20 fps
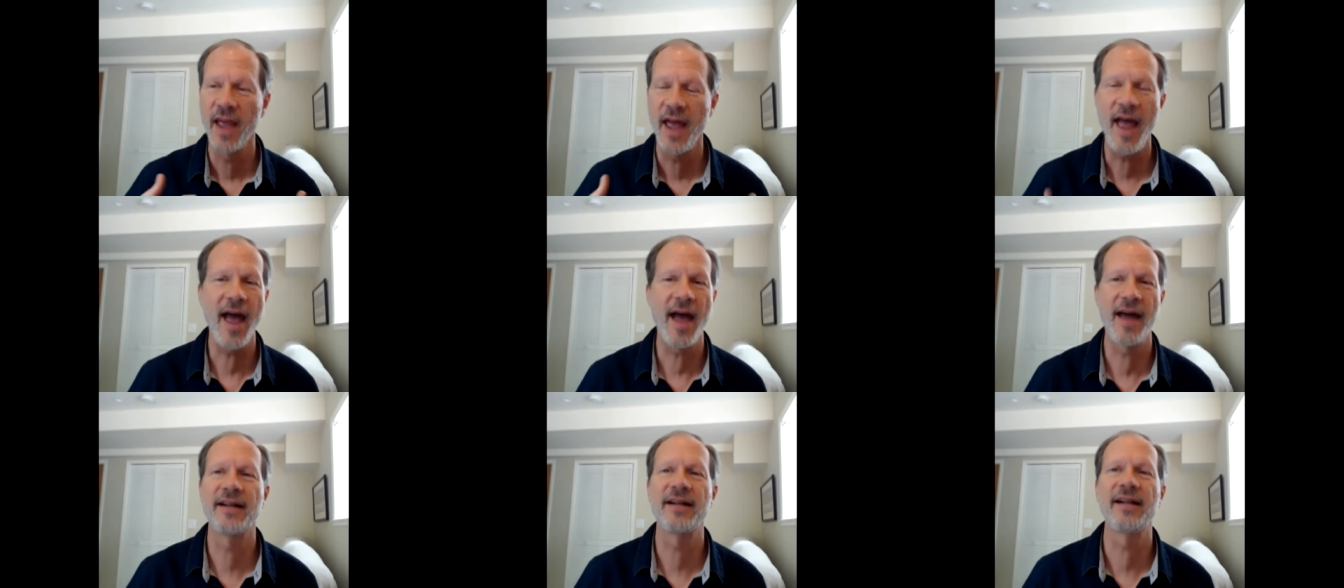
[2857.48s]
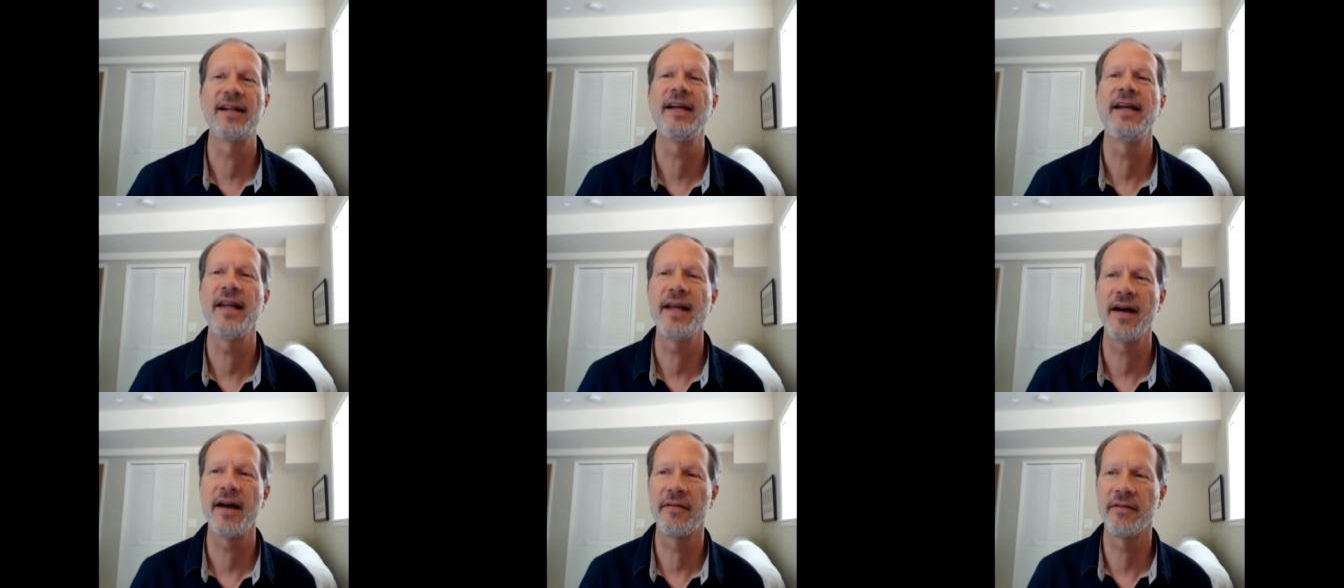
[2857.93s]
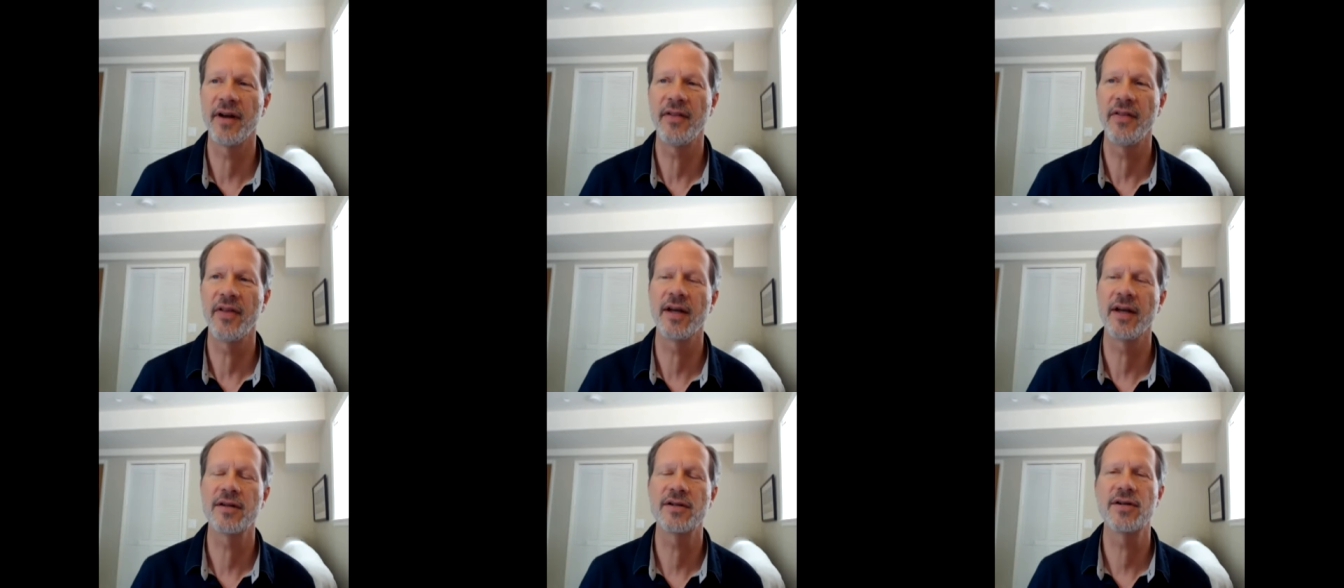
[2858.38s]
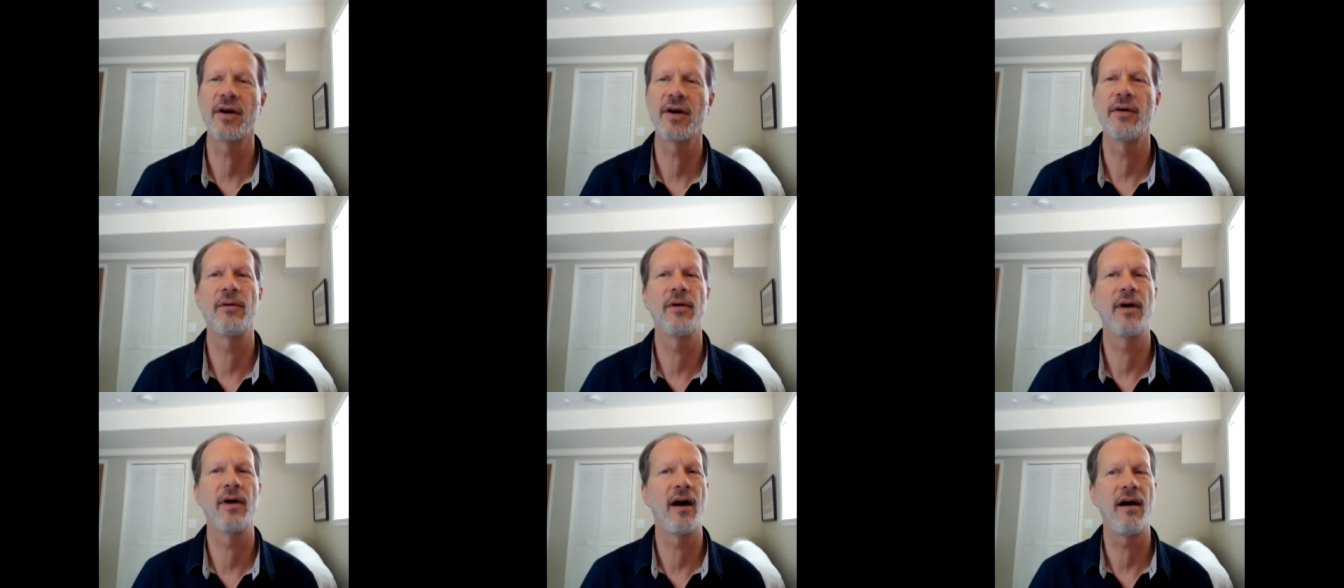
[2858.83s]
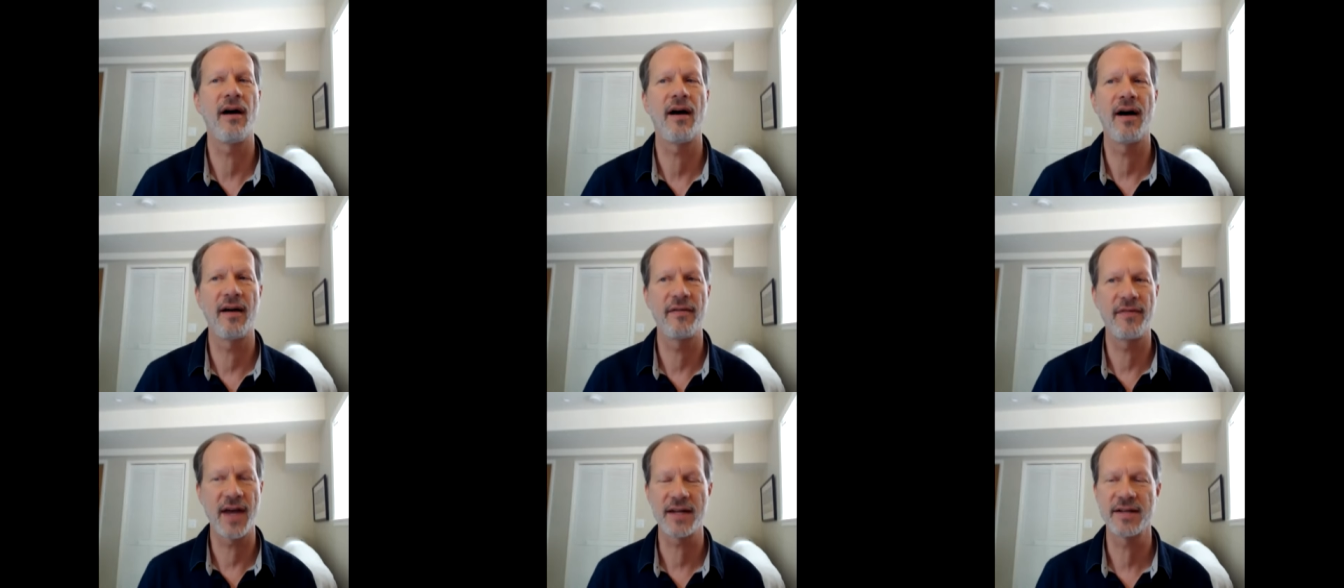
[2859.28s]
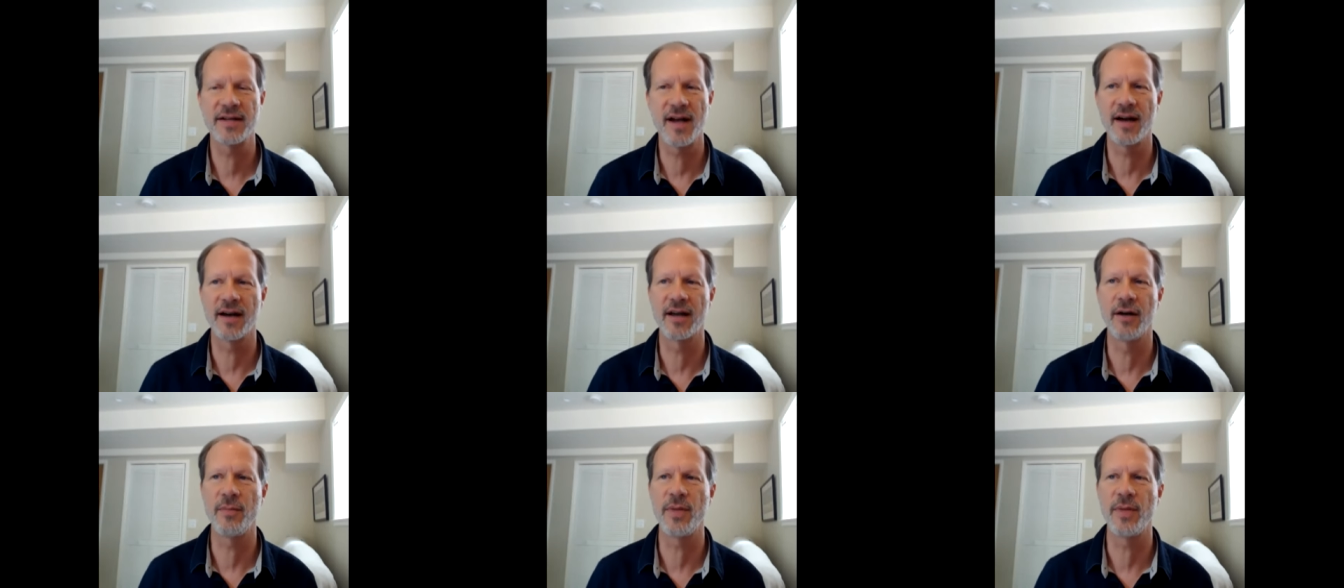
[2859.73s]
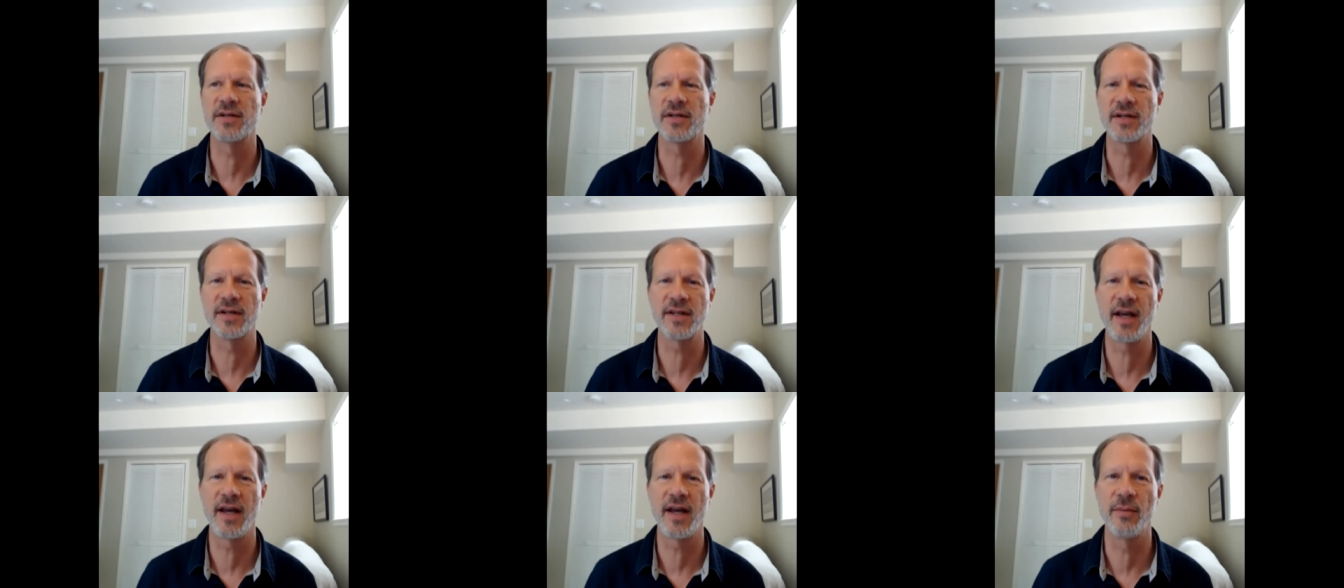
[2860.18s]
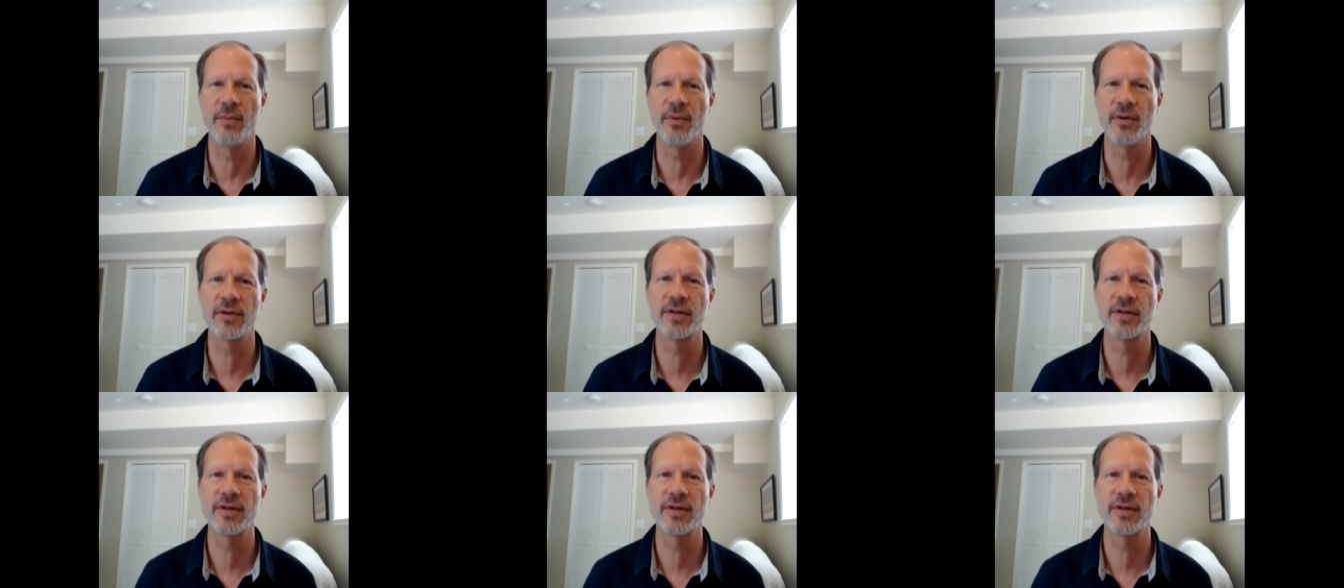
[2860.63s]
and cleaning everything. So that's not going to be sustainable.